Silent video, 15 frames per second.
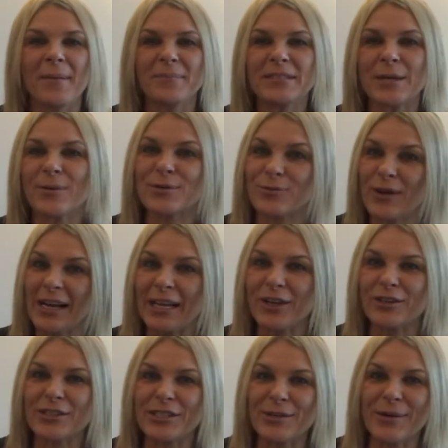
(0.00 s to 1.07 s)
So it was really
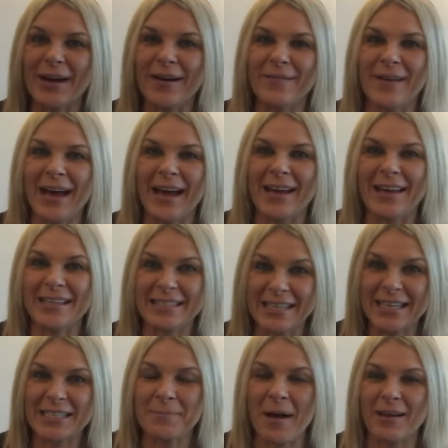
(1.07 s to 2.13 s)
good to do a
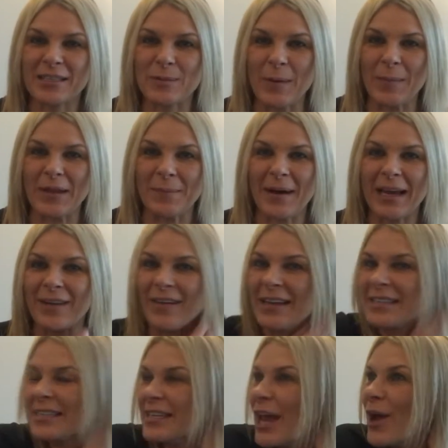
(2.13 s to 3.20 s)
6 mile swim on the back of
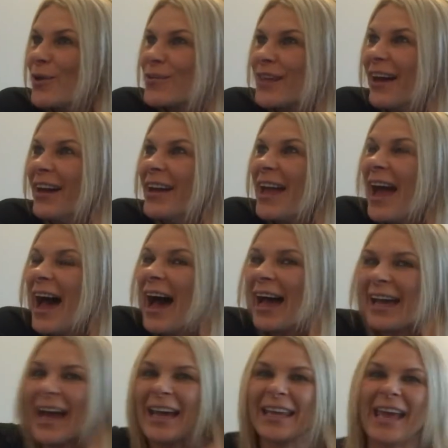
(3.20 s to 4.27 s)
it, to know that
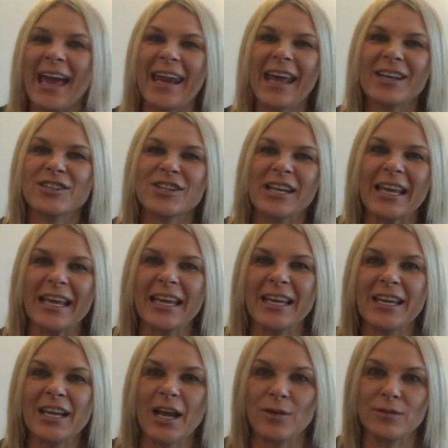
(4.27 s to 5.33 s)
I can actually,
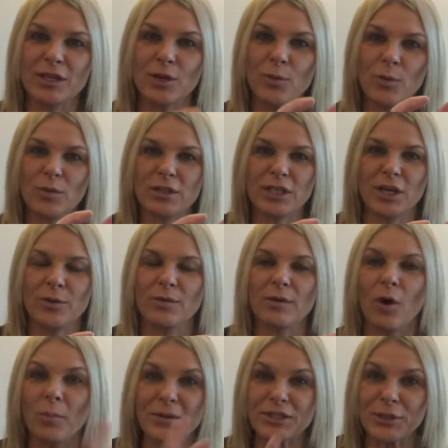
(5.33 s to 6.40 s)
do
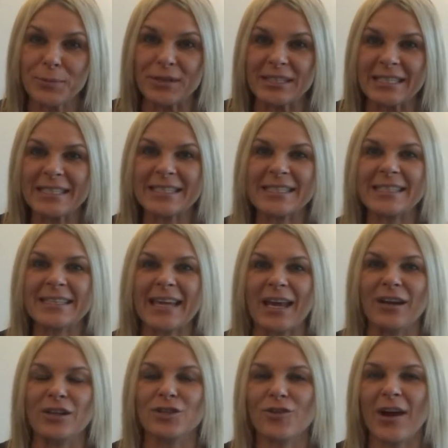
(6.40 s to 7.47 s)
almost double the distance
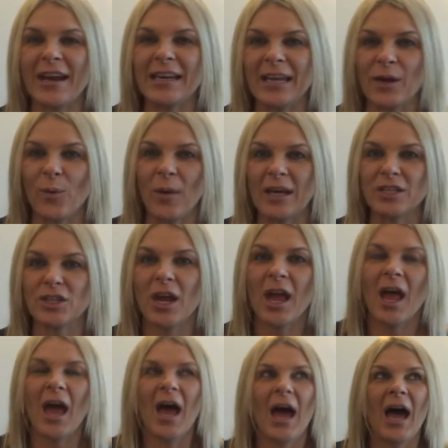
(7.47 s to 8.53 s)
again in training, which
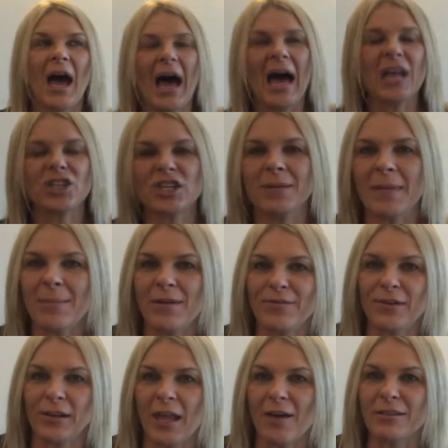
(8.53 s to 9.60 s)
actually made me
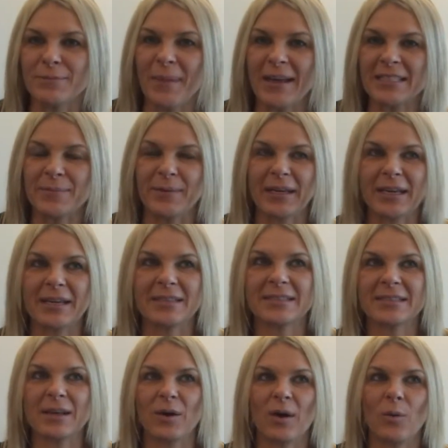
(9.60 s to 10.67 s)
feel loads better
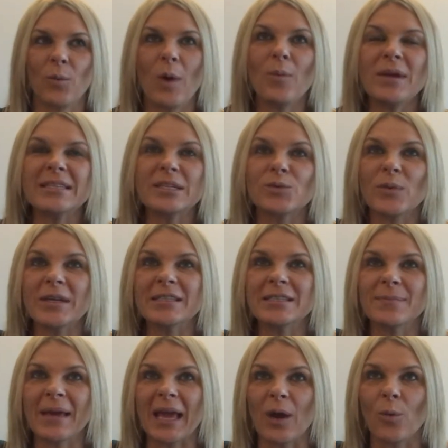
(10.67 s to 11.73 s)
because when we did
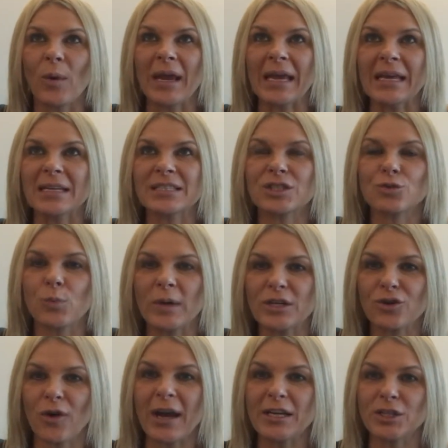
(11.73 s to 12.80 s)
Windermere, we
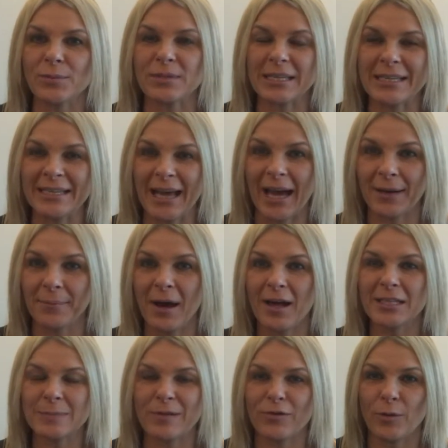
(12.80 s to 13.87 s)
trained up to 9
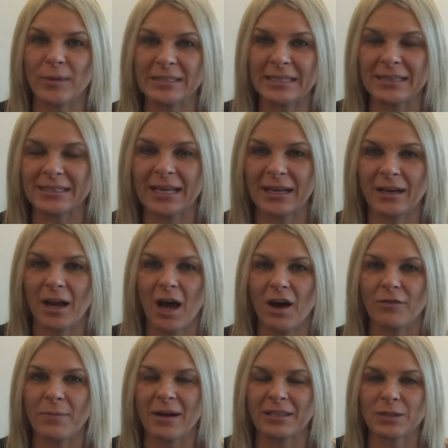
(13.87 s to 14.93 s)
miles before we did the
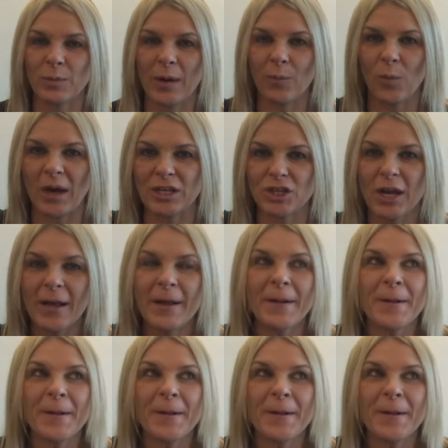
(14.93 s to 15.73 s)
10.5 mile swim, which